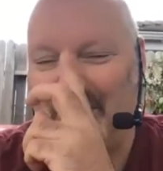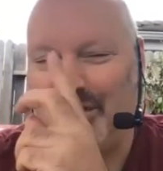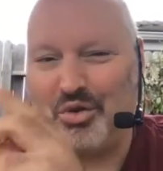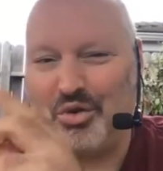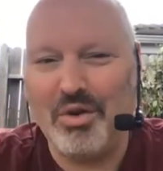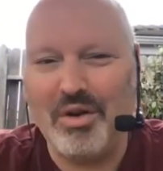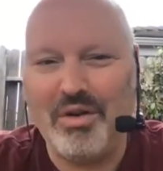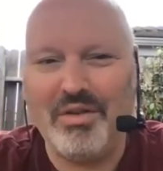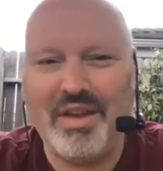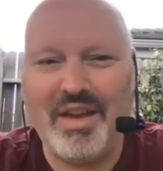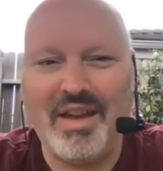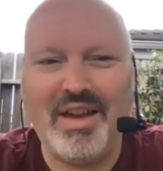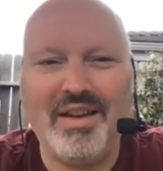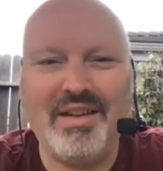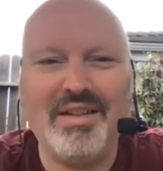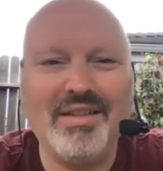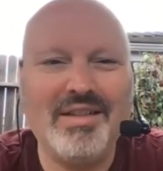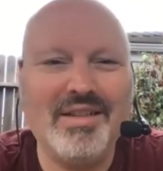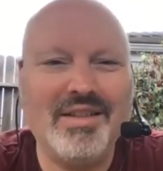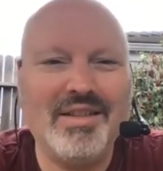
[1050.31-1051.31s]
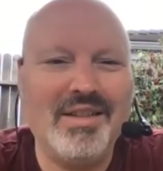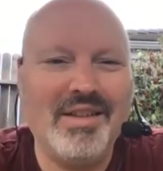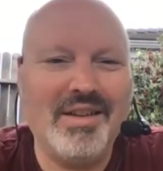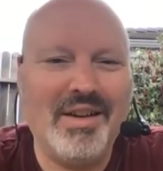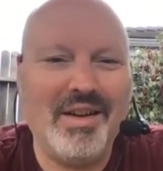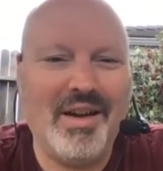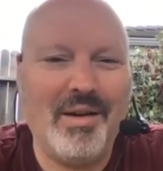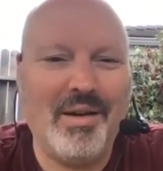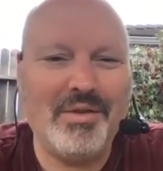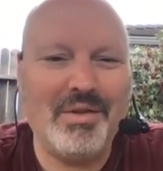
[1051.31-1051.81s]
intro there
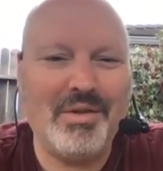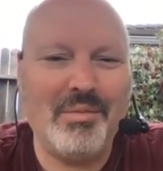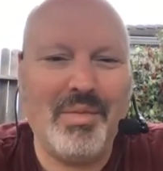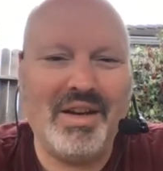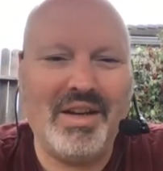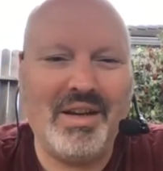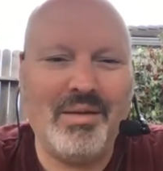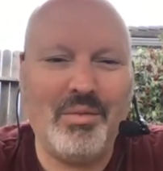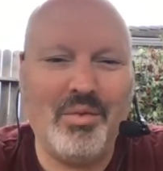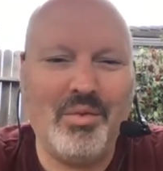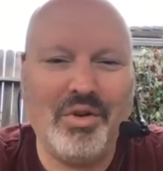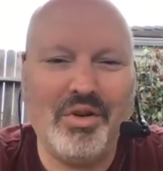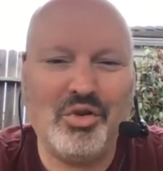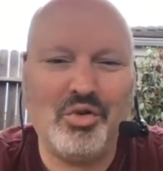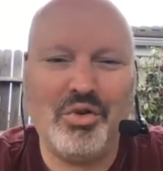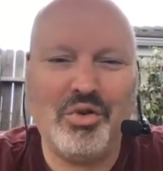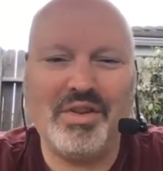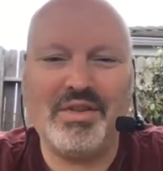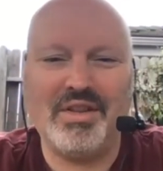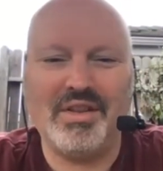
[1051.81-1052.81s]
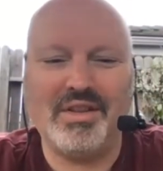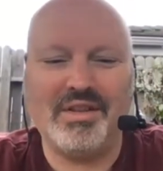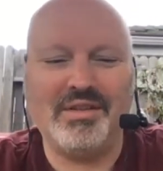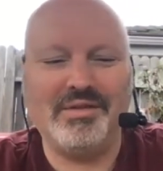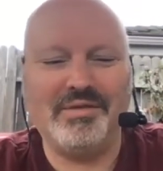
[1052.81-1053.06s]
um, to make it more interesting.